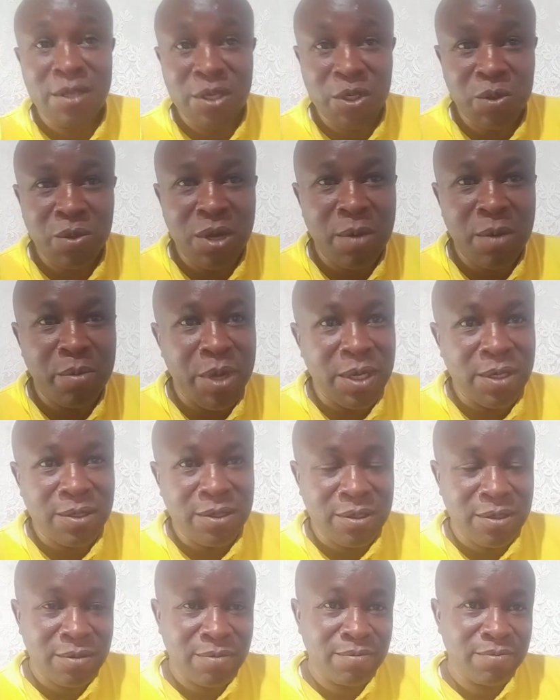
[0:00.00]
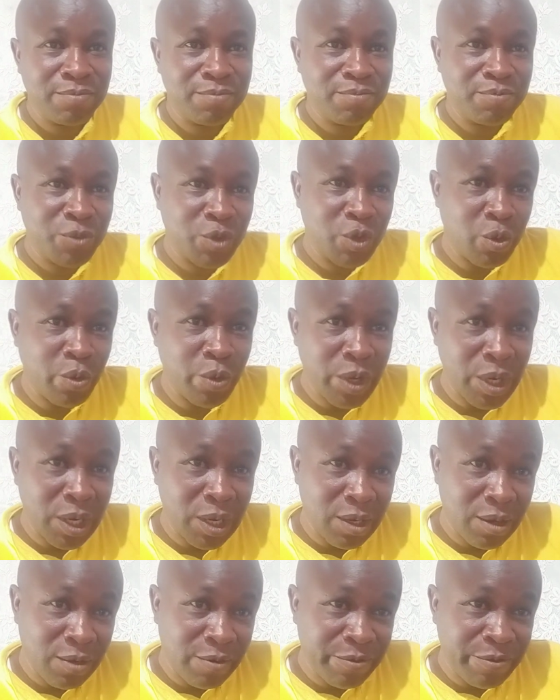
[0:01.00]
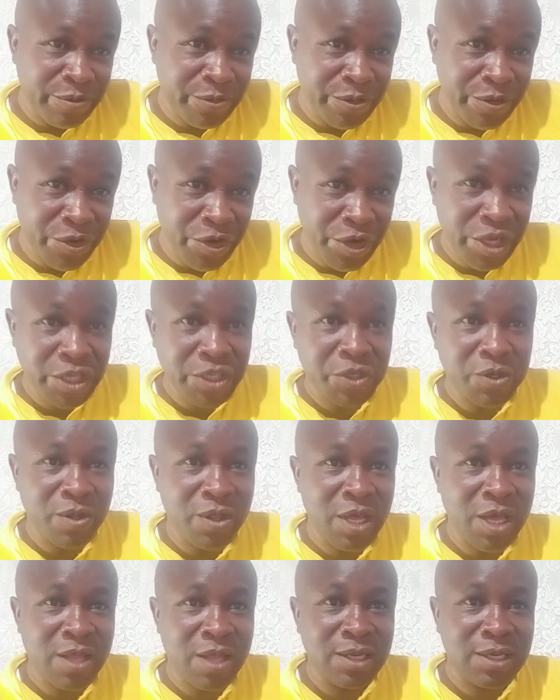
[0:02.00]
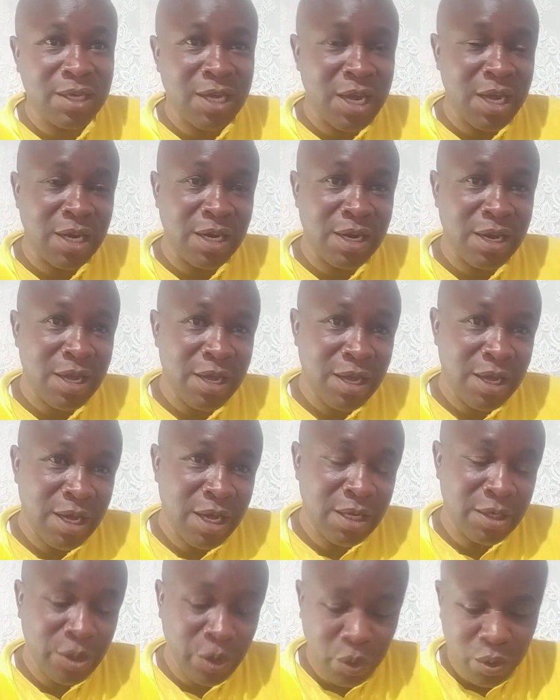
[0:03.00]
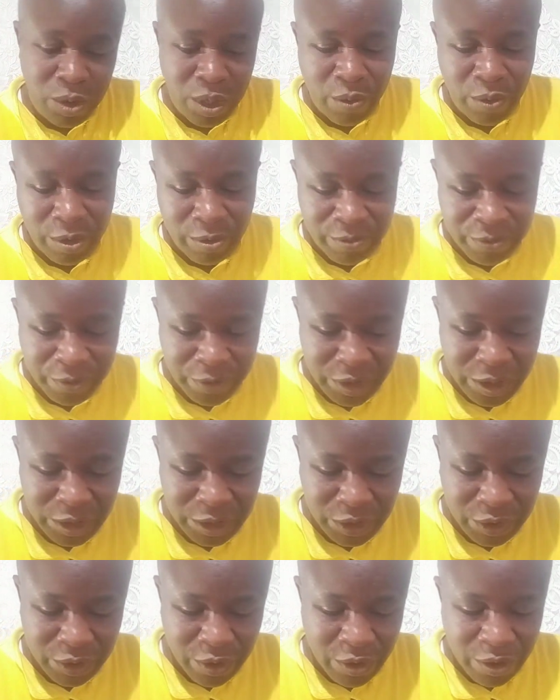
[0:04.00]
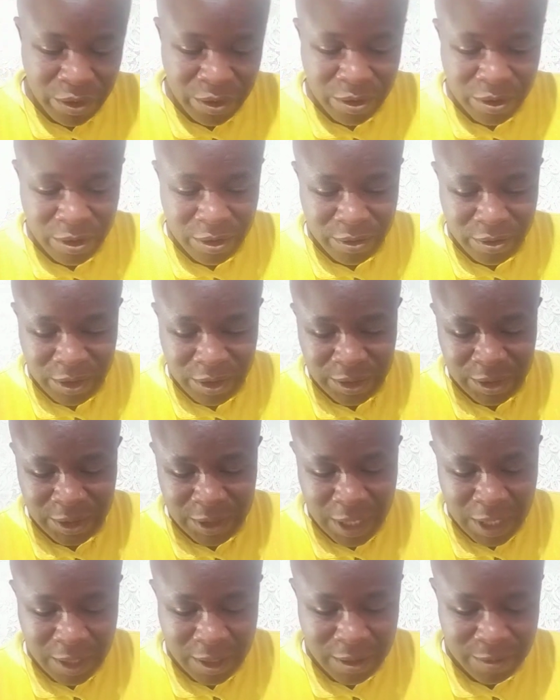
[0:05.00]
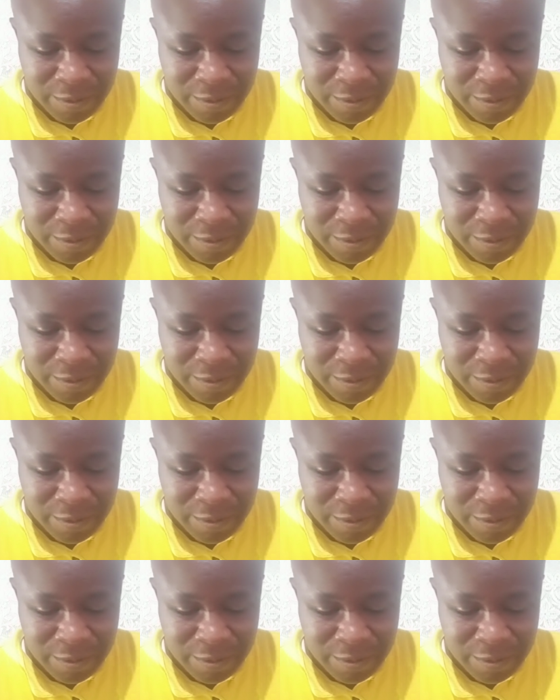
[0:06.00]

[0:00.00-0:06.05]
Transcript: sugar belt will fringe on the other side, and Suna will fringe on this side.